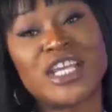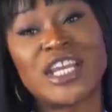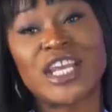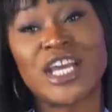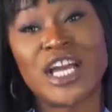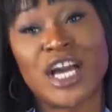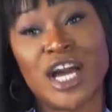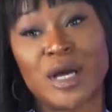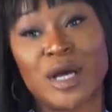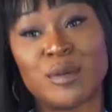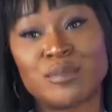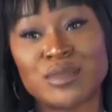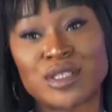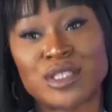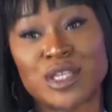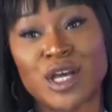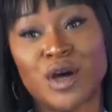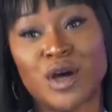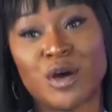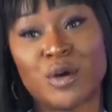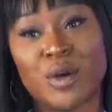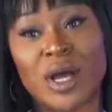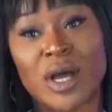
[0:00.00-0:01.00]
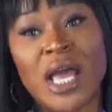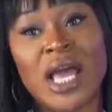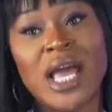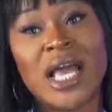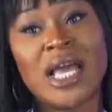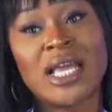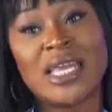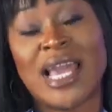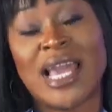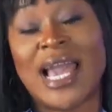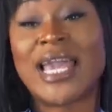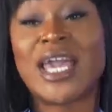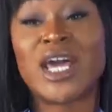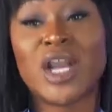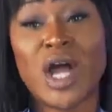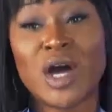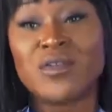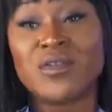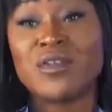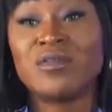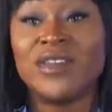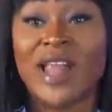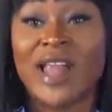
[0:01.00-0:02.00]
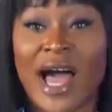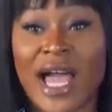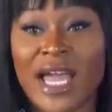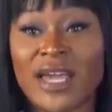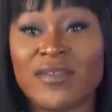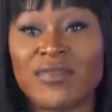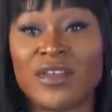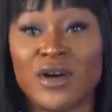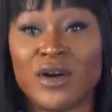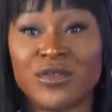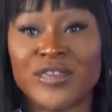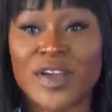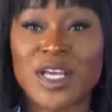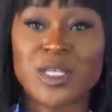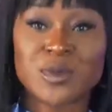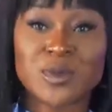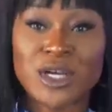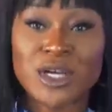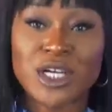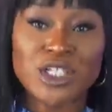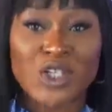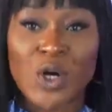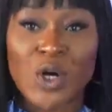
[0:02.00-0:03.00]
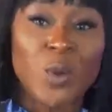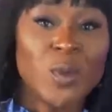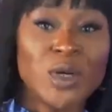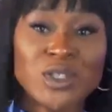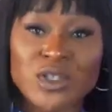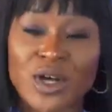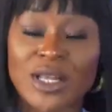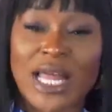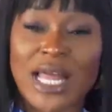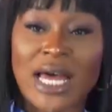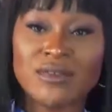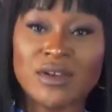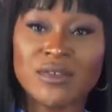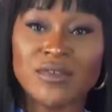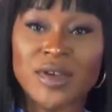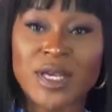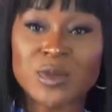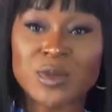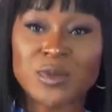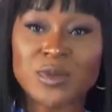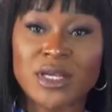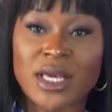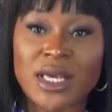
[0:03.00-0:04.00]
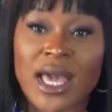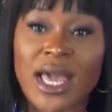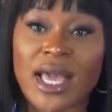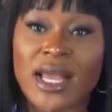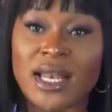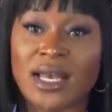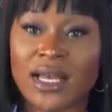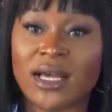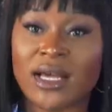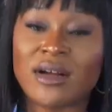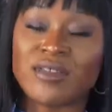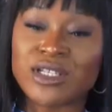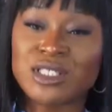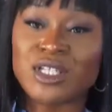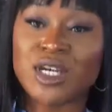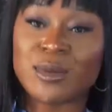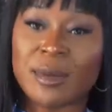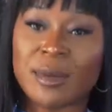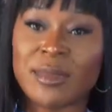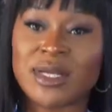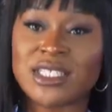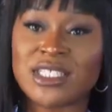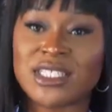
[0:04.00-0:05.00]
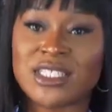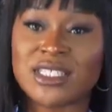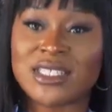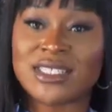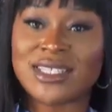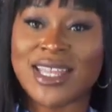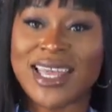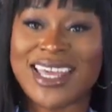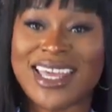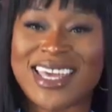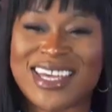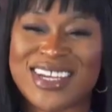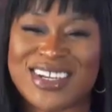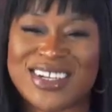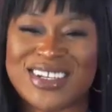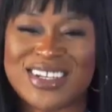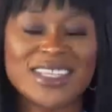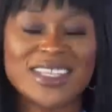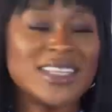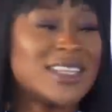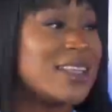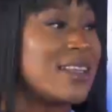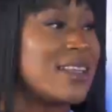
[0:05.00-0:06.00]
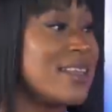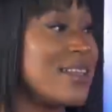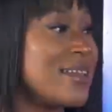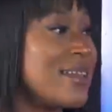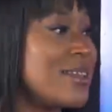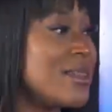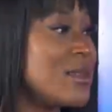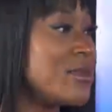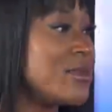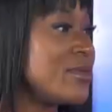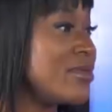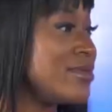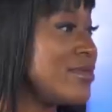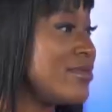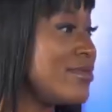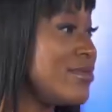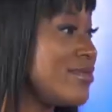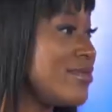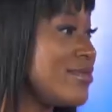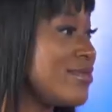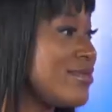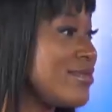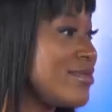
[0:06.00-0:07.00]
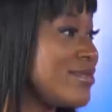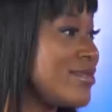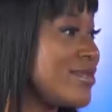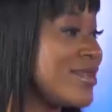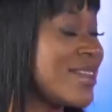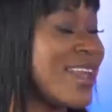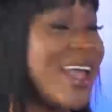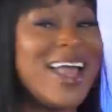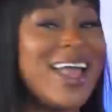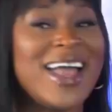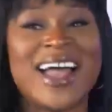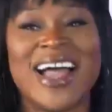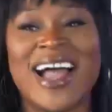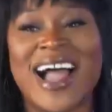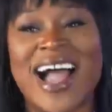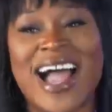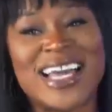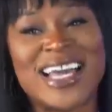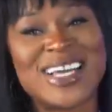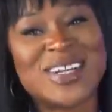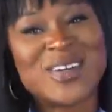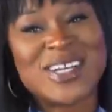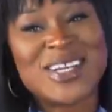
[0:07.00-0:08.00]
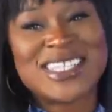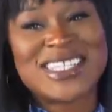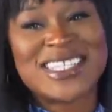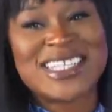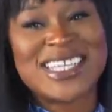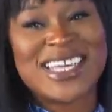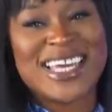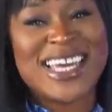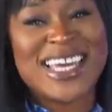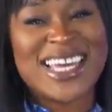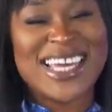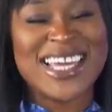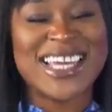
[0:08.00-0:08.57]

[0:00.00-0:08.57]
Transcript: didn't come. So yeah, get off of live on Facebook because you're always on live on Facebook, and return my messages. Thank you. Okay, to Kwesi Arthur. Hi, Kwesi.